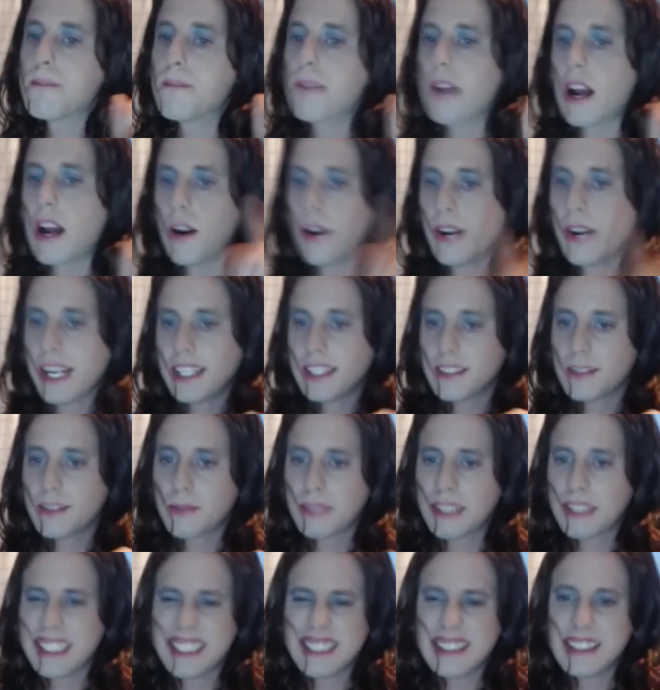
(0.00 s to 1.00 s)
All right,
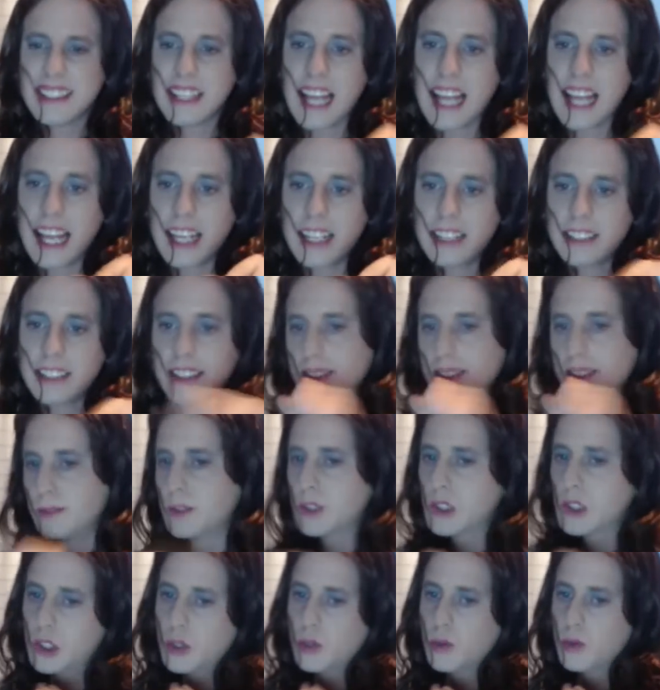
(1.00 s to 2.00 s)
please like,
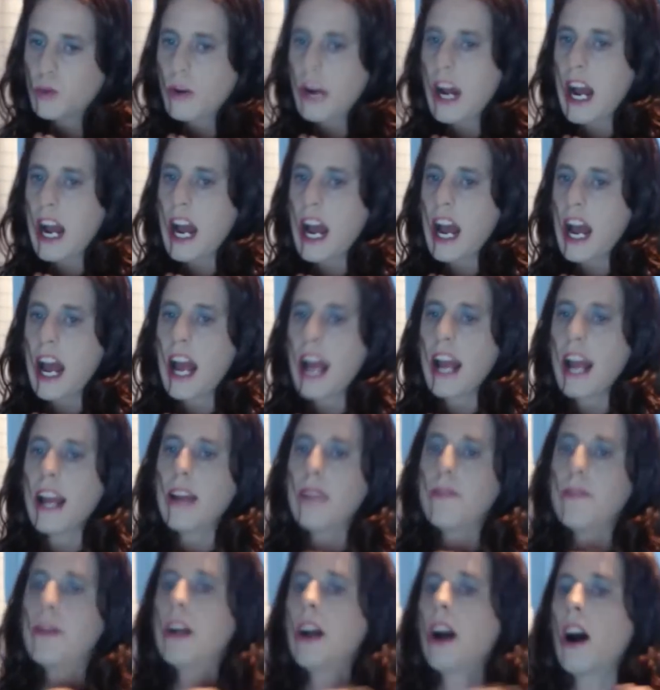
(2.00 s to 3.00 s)

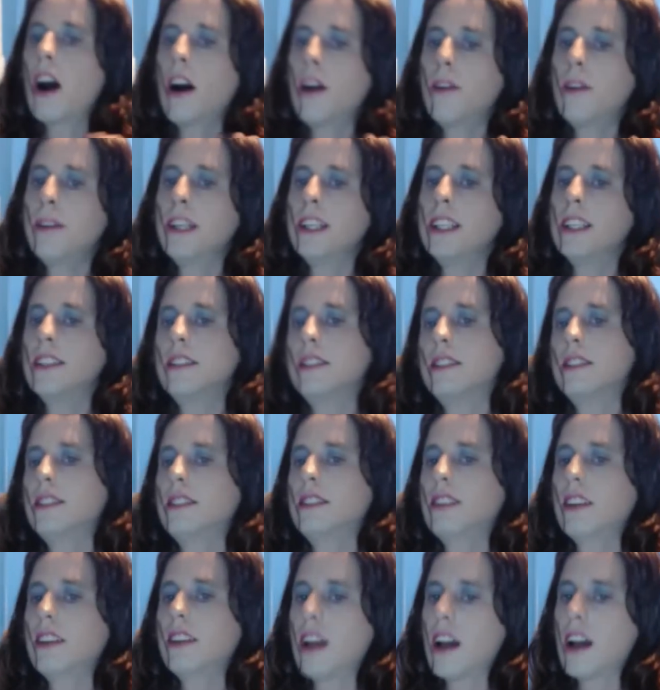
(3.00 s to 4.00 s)
subscribe,
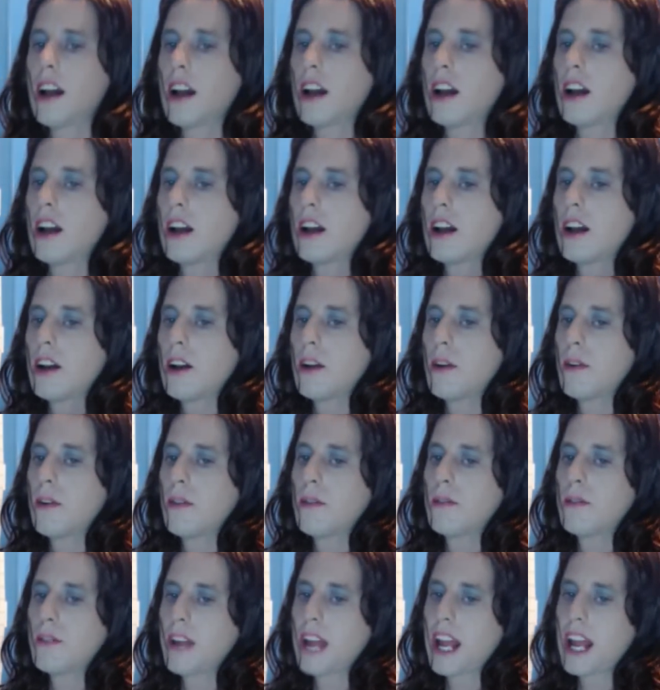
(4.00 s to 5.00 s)
comment,
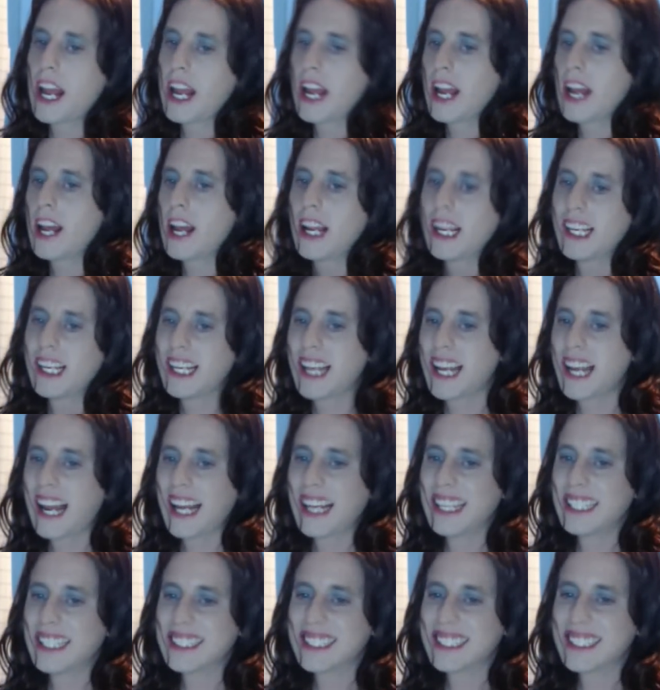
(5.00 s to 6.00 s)
and
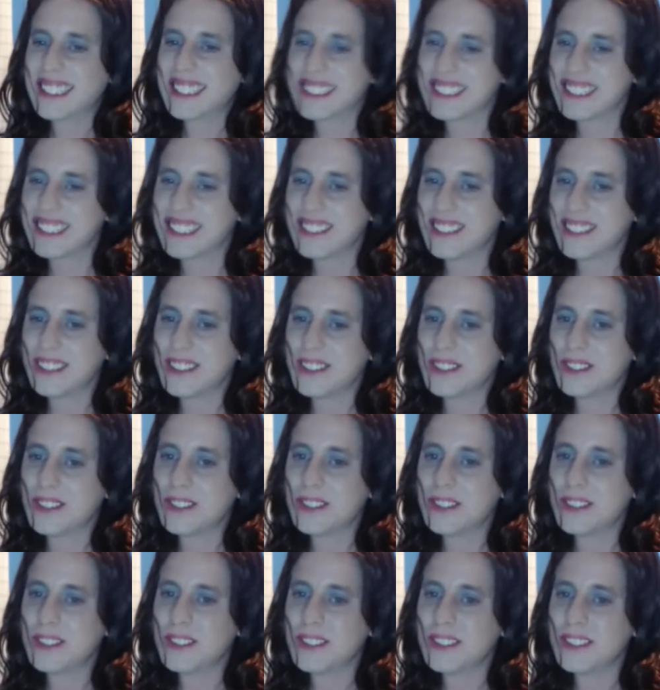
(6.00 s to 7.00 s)
I guess I'll see
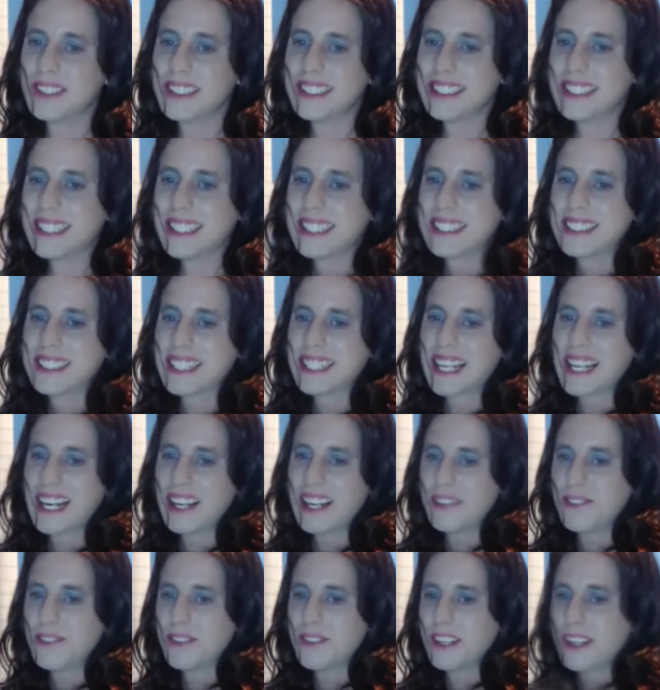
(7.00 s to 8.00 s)
you next
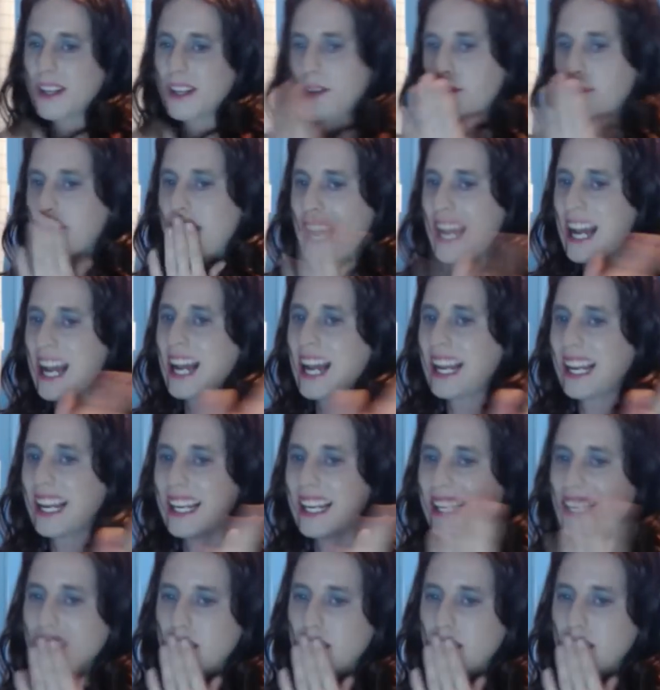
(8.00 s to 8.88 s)
time. Bye.